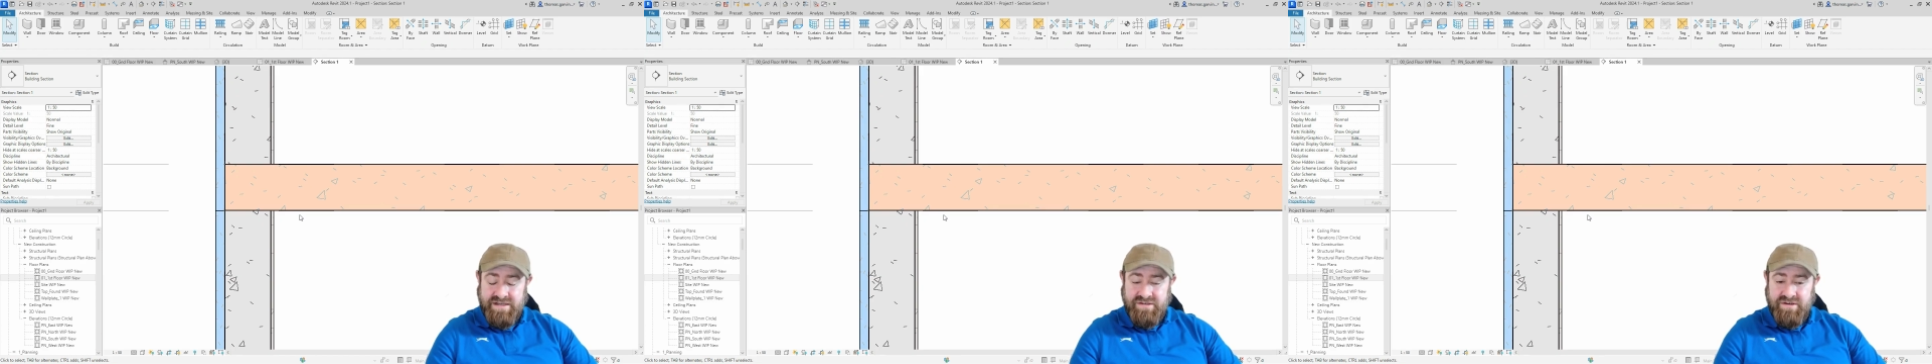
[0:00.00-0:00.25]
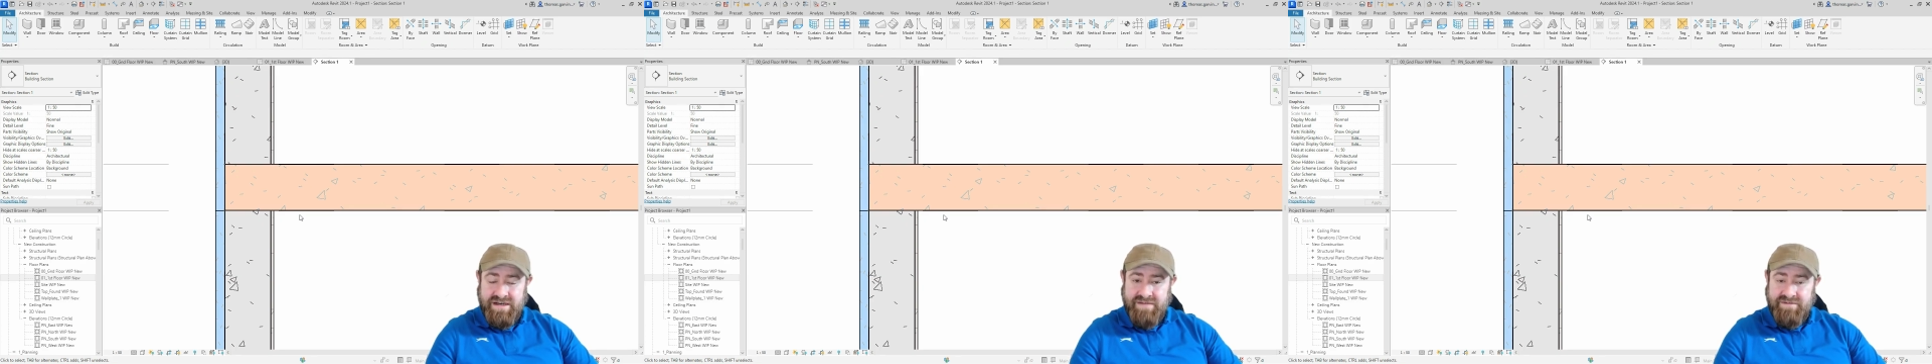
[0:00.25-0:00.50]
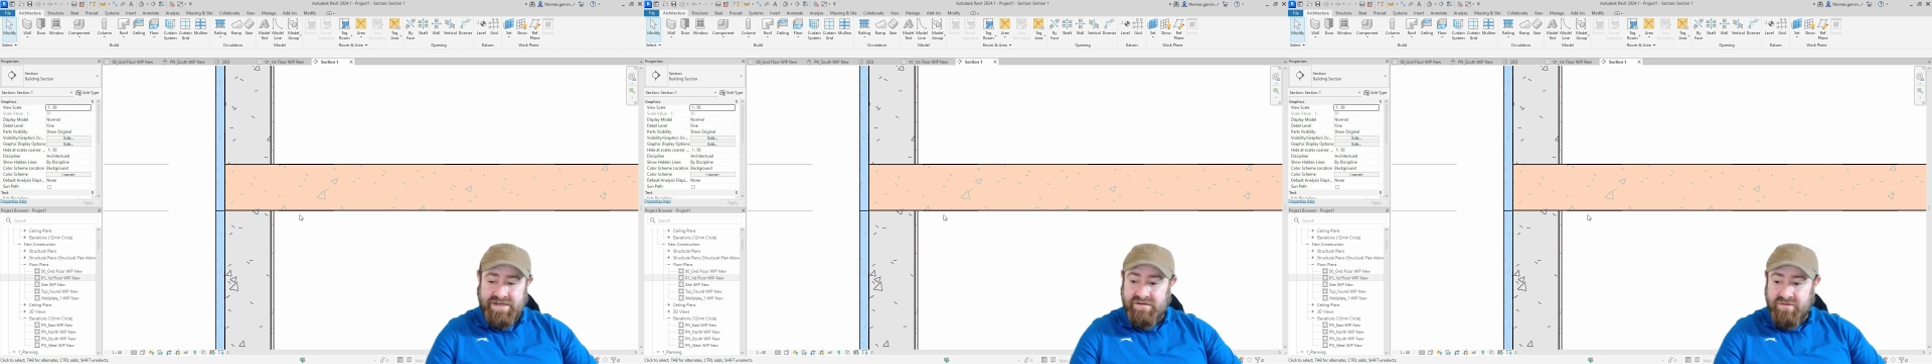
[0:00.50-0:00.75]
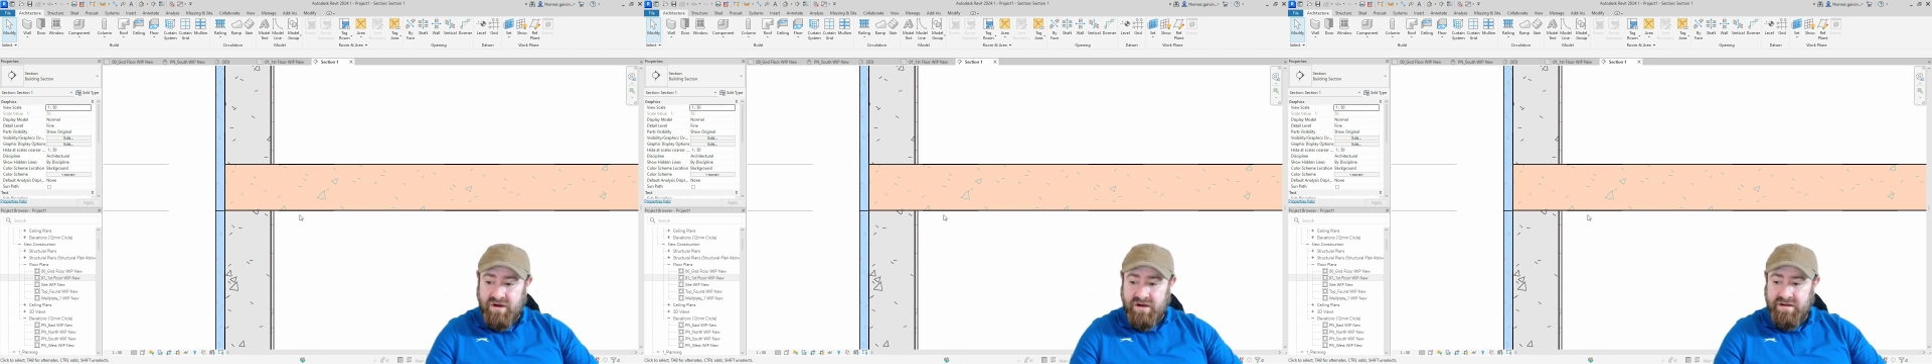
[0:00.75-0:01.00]
So you can have it
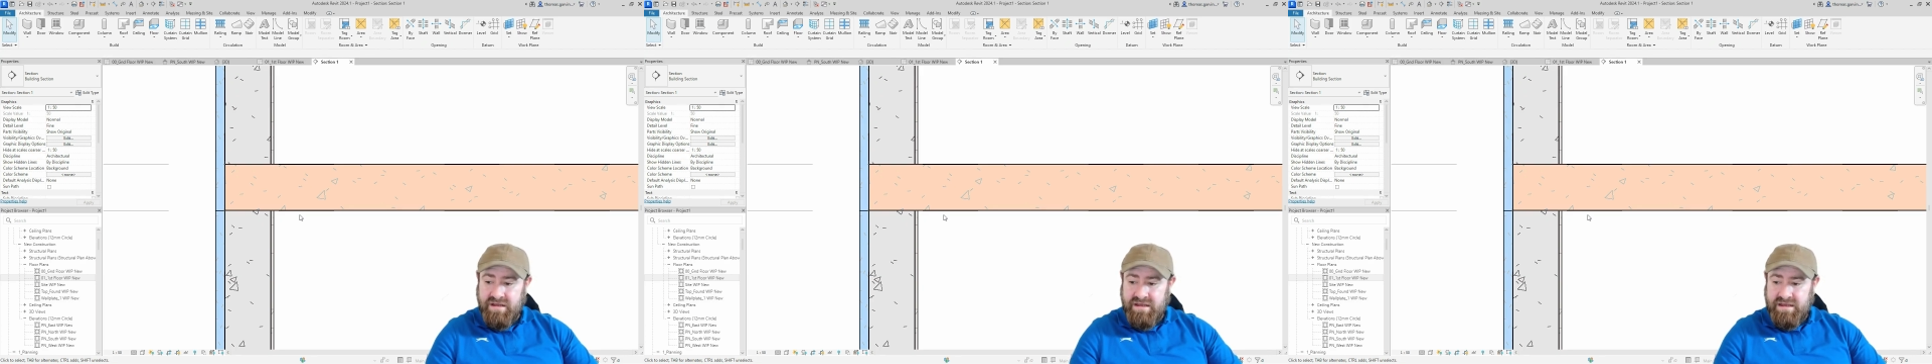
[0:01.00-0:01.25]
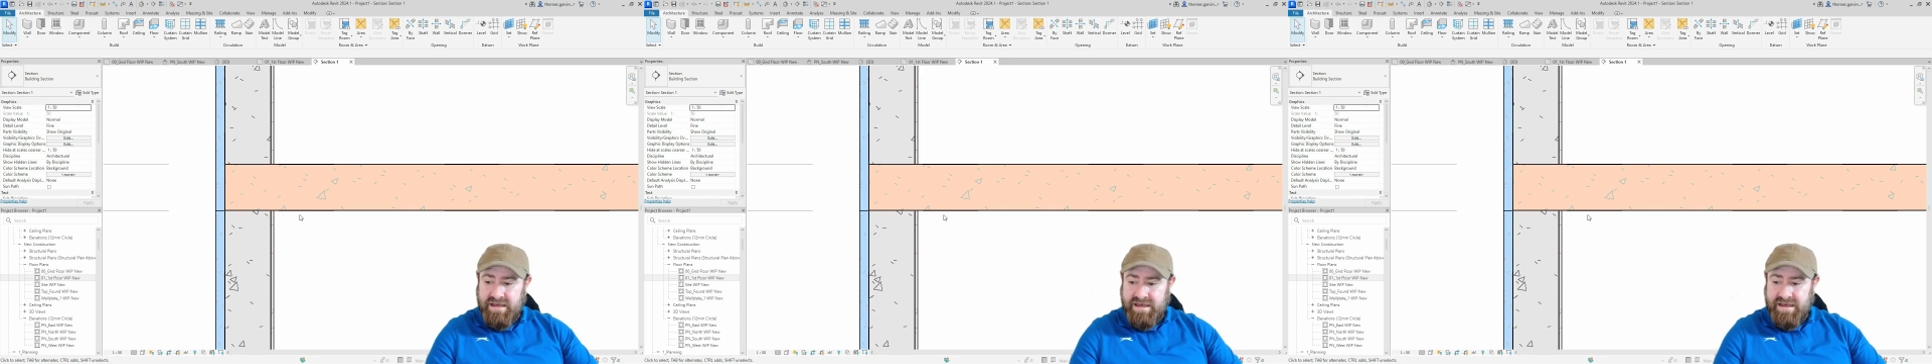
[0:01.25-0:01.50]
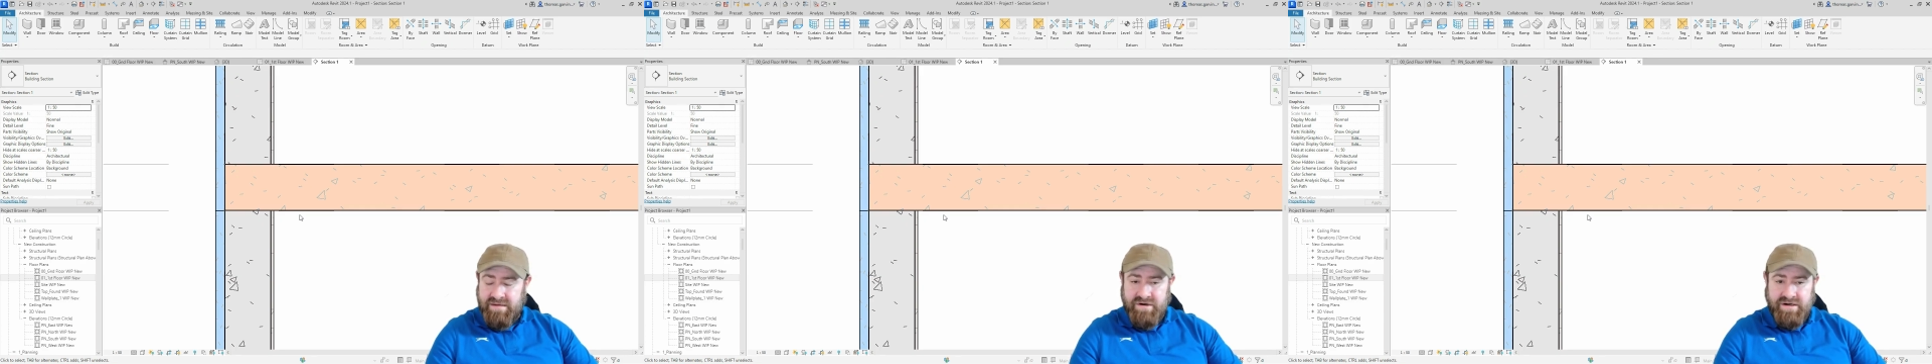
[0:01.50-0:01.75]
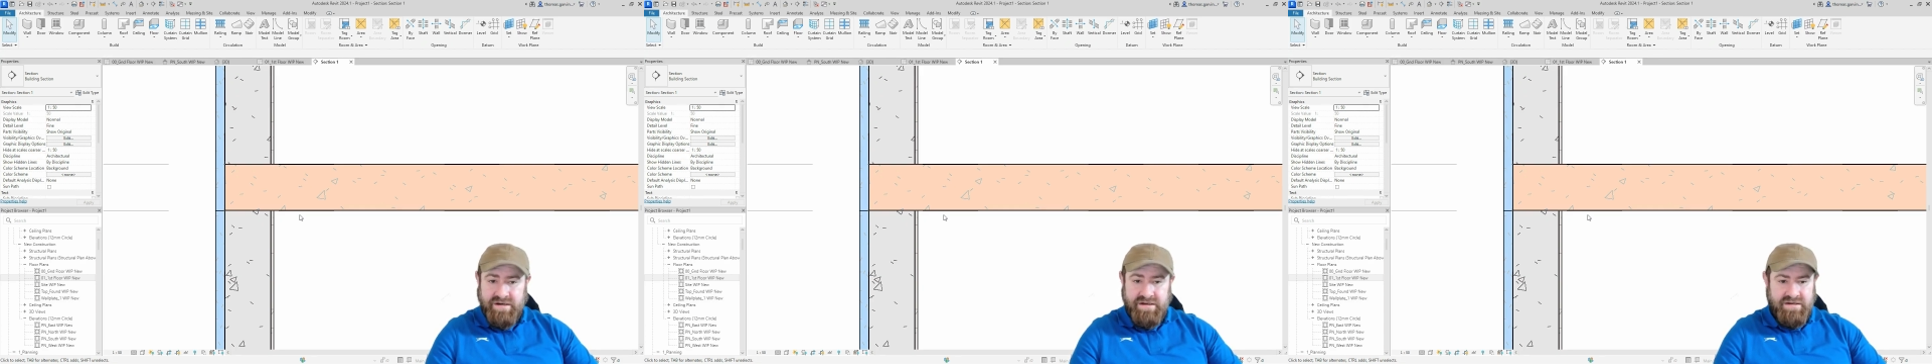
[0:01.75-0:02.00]
later on, uh,
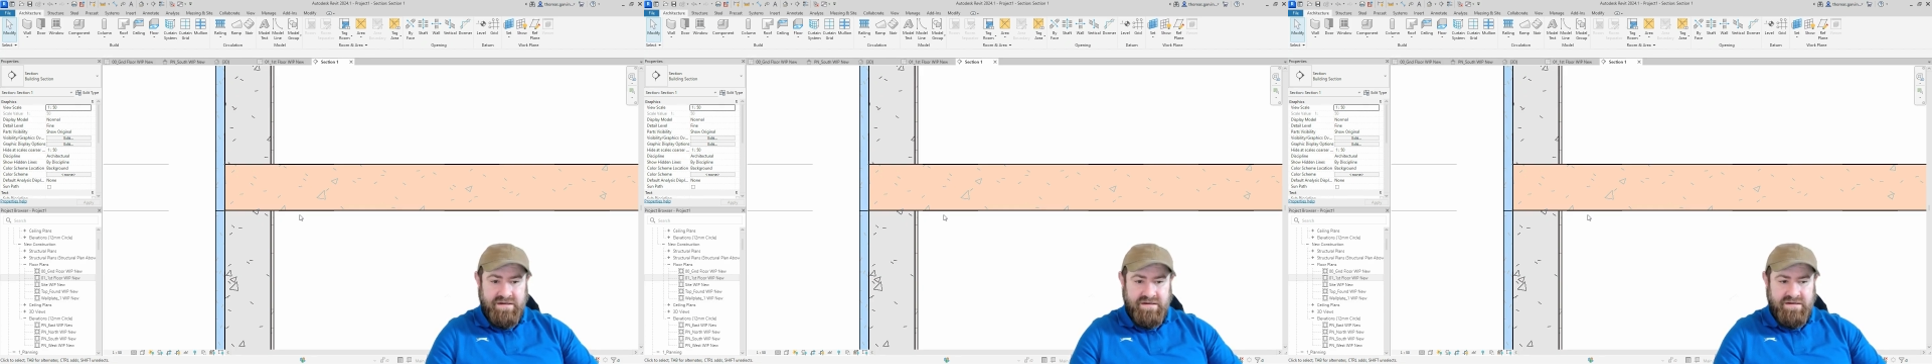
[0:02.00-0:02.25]
where you, you,